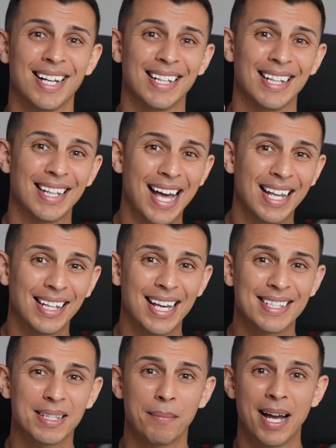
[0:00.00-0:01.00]
a lot
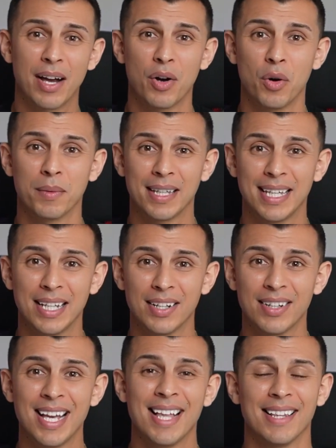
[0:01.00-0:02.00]
less to buy a home
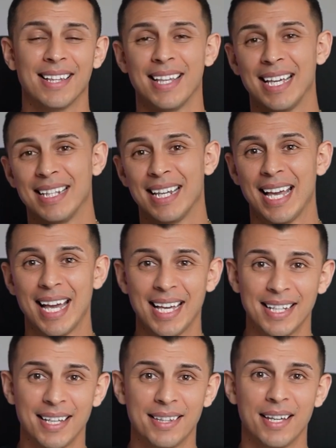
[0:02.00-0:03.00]
here than in
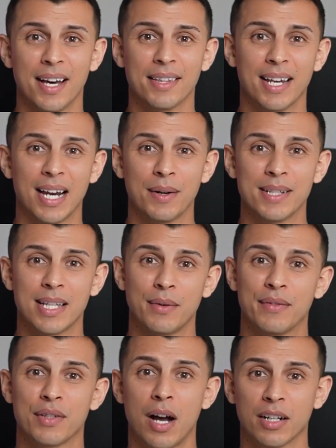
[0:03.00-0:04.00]
any of the other areas that
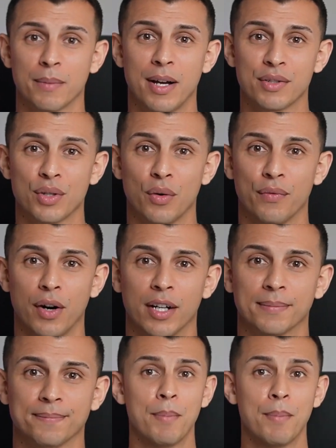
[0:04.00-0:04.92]
we've talked about so far.